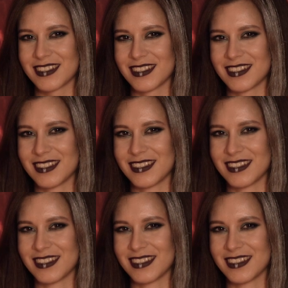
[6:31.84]

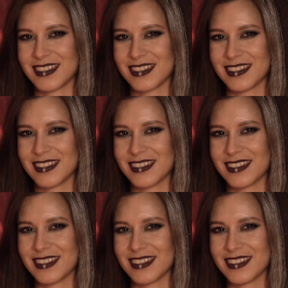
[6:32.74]

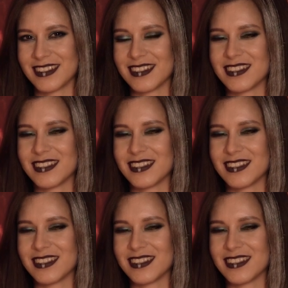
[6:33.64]
This person isn't speaking.